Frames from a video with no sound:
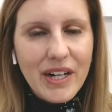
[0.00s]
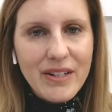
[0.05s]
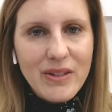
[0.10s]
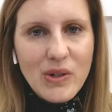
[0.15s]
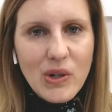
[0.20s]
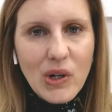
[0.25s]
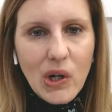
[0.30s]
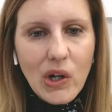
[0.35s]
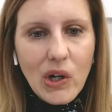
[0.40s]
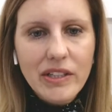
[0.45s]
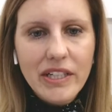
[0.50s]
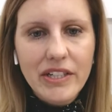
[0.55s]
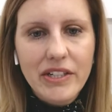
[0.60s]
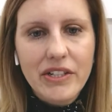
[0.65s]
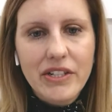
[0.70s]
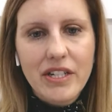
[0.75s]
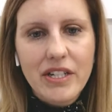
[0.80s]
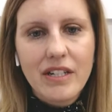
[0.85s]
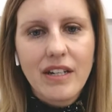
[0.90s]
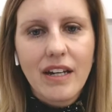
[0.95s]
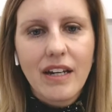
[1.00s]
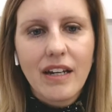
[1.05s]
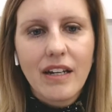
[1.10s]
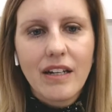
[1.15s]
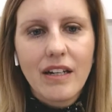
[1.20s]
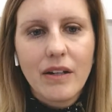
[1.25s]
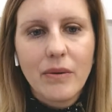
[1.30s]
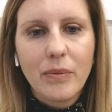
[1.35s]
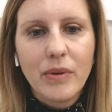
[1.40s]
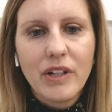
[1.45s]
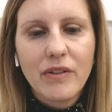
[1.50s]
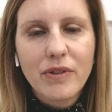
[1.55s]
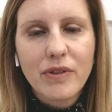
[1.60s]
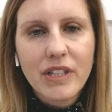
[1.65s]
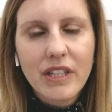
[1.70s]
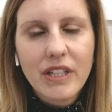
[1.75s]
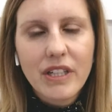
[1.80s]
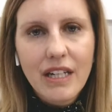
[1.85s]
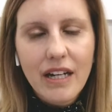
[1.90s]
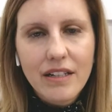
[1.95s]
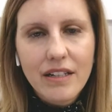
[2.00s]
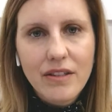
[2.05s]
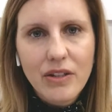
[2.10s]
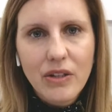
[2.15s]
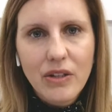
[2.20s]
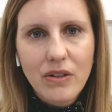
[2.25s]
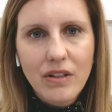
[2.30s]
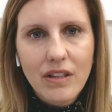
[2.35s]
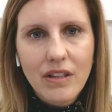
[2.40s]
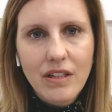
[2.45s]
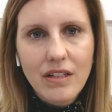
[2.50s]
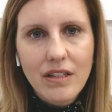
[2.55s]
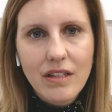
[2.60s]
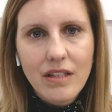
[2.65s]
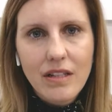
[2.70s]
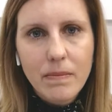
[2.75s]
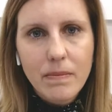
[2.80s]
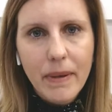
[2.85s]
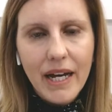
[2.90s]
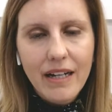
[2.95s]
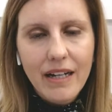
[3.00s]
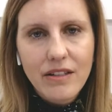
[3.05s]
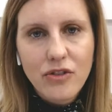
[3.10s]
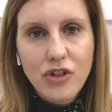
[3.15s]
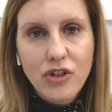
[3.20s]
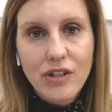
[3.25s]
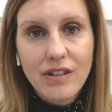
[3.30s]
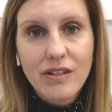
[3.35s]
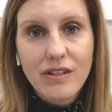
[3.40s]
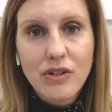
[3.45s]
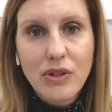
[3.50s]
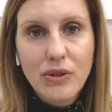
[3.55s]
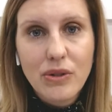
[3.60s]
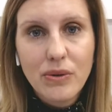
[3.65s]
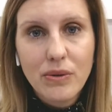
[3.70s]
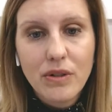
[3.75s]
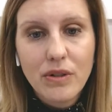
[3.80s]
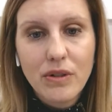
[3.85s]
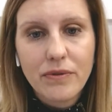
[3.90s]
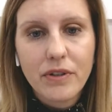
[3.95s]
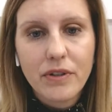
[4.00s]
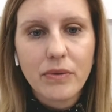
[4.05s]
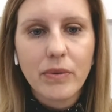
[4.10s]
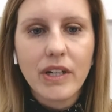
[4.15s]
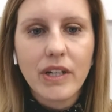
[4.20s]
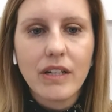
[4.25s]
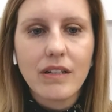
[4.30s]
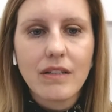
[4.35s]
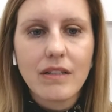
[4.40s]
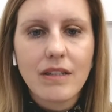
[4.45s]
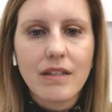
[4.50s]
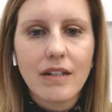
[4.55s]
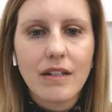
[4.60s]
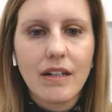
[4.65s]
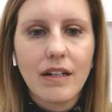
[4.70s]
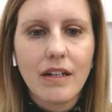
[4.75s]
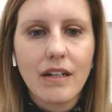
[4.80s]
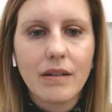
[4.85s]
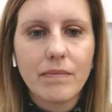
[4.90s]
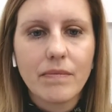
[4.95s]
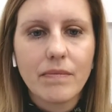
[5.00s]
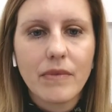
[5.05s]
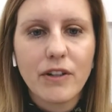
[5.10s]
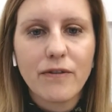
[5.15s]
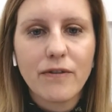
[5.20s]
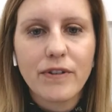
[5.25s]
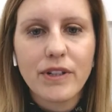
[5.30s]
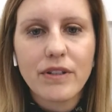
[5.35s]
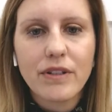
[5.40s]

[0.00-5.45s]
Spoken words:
you guys are all here today. And we really executed these past year in 2 different ways. The